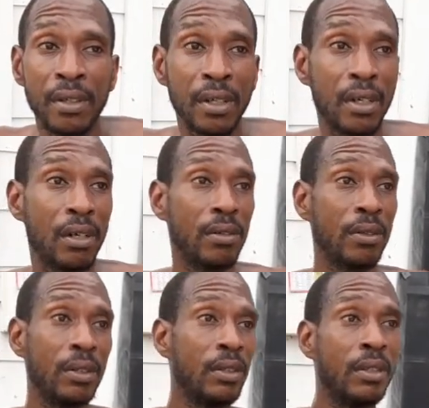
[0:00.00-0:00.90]
You know,
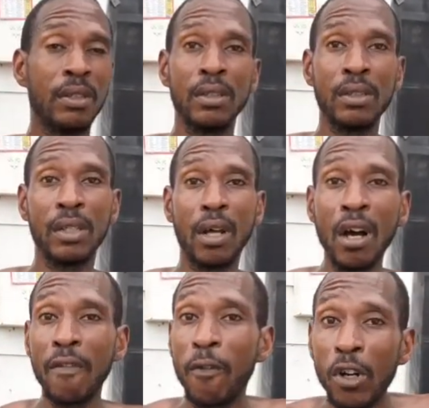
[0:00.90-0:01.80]
the
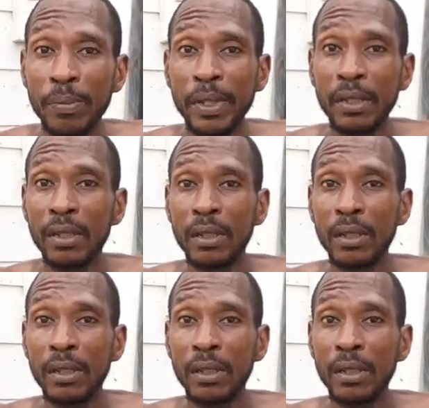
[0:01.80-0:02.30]
law enforcement,